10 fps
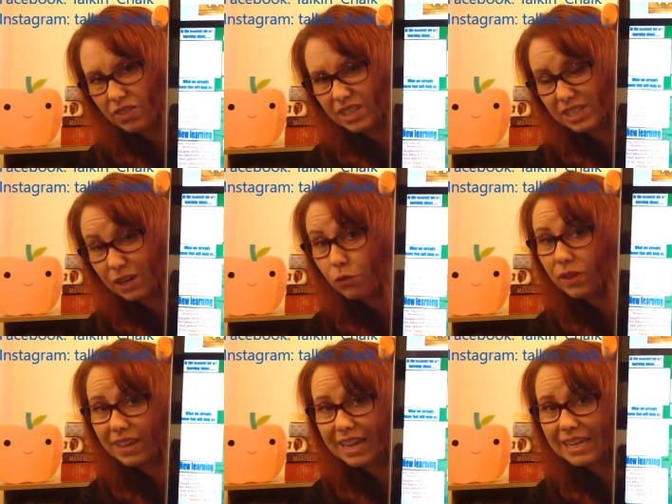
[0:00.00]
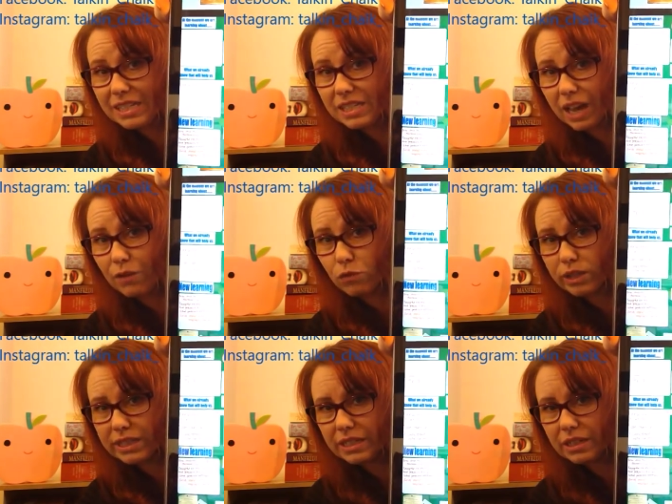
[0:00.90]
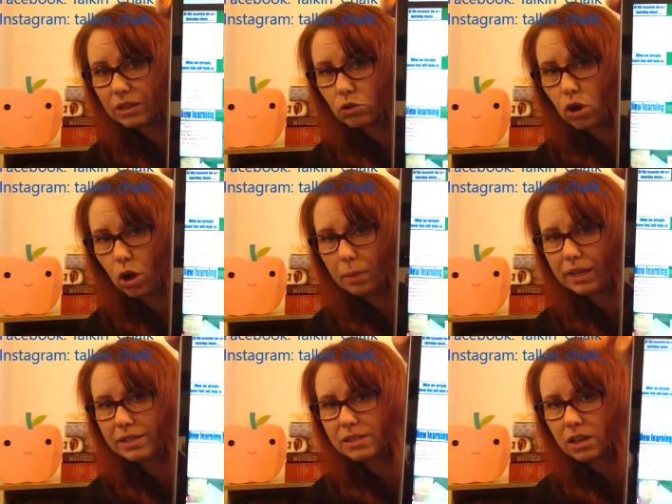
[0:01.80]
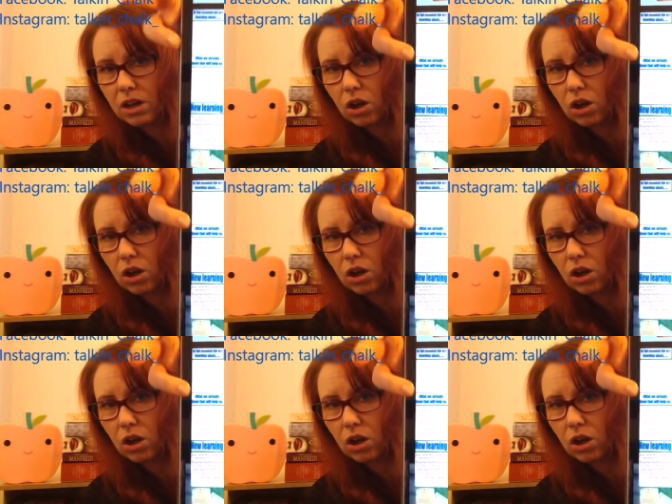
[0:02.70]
there's stuff where the kids have written little comments.